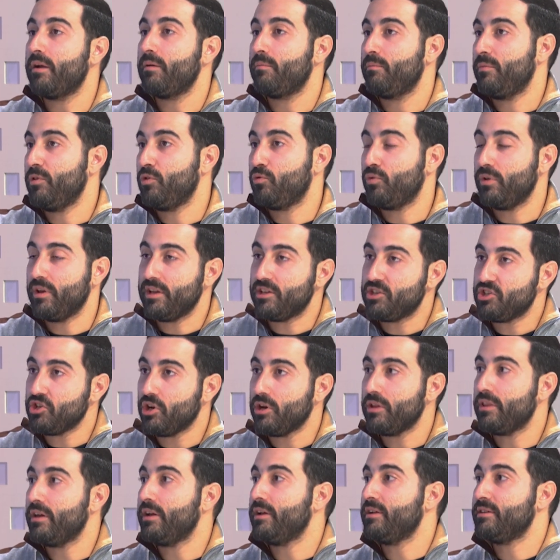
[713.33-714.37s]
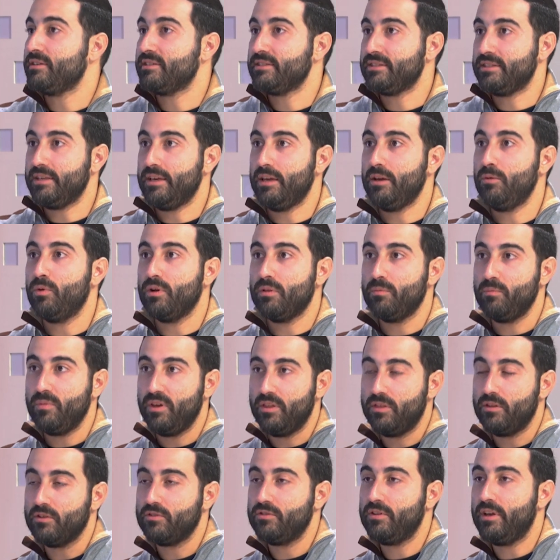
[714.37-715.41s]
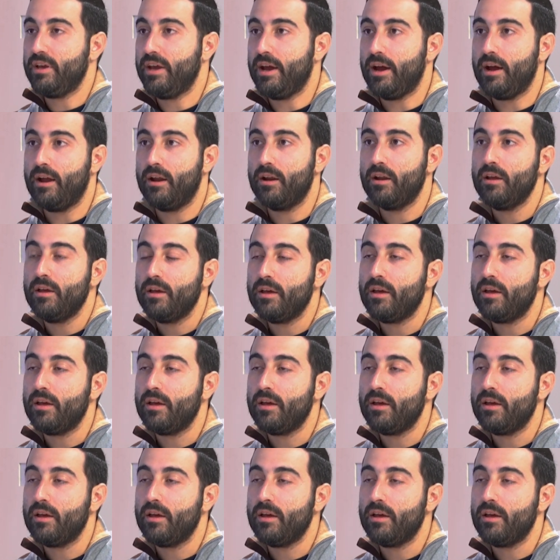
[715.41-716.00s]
between each other, see what methods they are